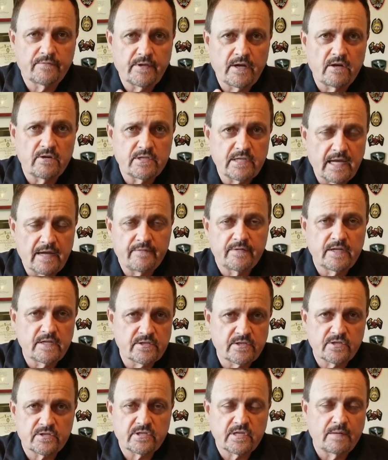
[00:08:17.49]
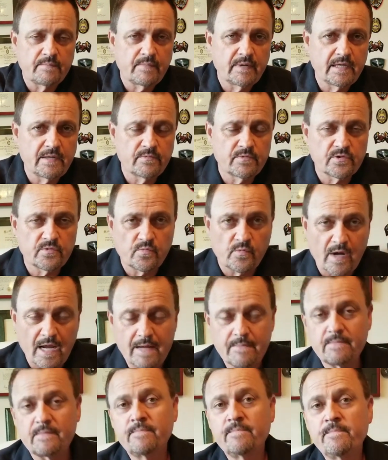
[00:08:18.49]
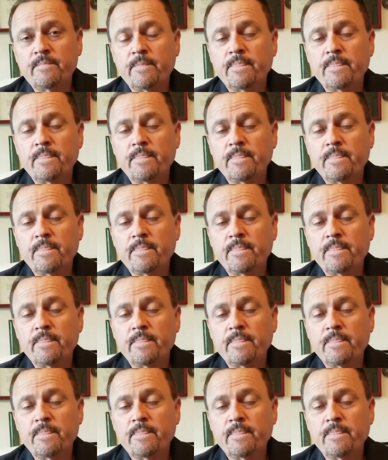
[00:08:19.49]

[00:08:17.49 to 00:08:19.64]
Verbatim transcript: there's evidence that somebody was raped,